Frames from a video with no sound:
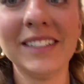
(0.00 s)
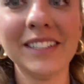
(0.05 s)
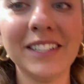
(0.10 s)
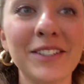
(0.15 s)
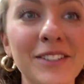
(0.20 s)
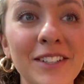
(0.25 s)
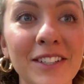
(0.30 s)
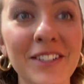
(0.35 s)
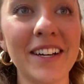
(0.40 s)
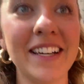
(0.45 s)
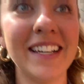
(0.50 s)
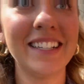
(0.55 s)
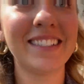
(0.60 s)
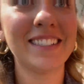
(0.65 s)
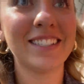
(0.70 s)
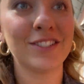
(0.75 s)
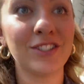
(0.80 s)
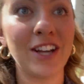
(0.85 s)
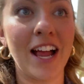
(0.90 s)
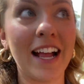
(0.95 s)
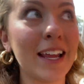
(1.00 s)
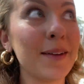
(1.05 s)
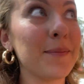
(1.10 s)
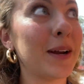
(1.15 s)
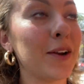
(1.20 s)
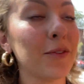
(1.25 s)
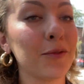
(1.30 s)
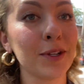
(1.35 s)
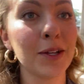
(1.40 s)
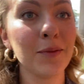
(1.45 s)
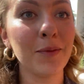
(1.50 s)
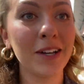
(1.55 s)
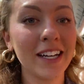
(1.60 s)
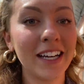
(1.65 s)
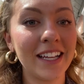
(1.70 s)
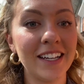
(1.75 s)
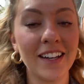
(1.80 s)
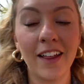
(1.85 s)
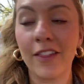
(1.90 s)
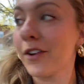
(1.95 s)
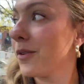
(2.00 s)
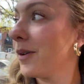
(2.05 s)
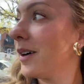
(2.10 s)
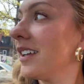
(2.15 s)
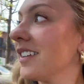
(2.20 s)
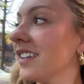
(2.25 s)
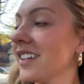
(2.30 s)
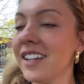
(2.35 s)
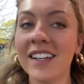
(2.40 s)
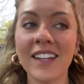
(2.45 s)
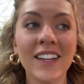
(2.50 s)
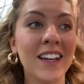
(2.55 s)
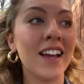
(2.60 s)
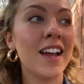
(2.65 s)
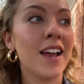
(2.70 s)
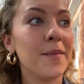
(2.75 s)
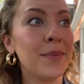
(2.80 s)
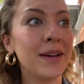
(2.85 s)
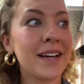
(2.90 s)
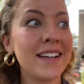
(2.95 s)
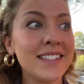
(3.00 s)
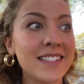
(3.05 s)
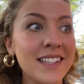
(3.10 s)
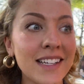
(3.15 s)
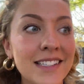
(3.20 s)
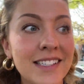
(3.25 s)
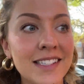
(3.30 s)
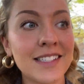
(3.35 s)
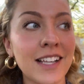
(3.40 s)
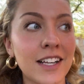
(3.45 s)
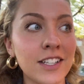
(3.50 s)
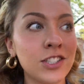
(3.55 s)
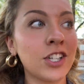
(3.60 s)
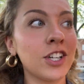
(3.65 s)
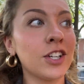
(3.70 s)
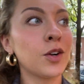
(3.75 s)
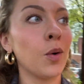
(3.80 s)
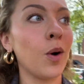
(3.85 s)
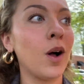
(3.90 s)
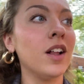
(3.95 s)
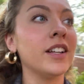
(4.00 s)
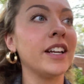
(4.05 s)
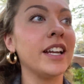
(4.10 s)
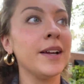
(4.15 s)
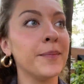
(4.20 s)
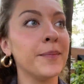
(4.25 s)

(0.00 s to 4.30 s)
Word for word: Lulu and it's this jacket, but I really wanna get another one because it's such good quality.